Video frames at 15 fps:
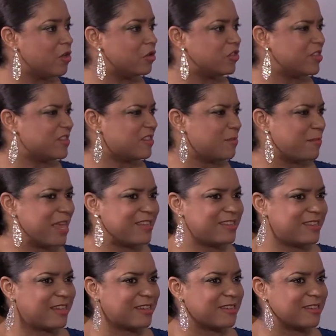just the
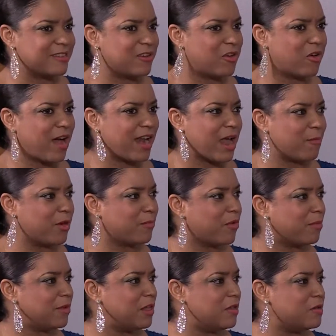basics, and I would
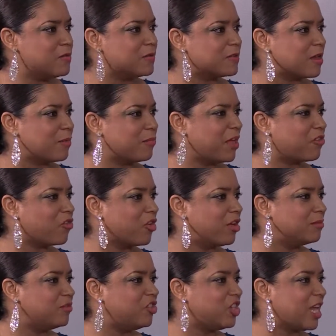probably use
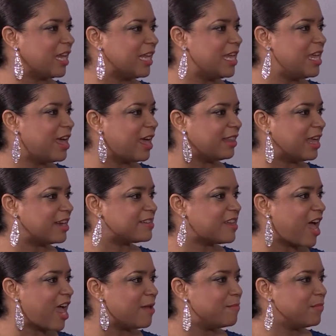petroleum jelly at that
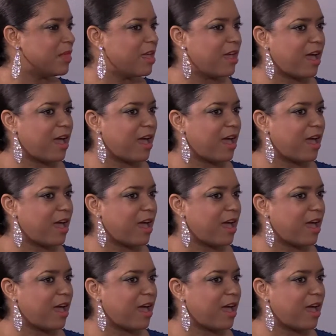time,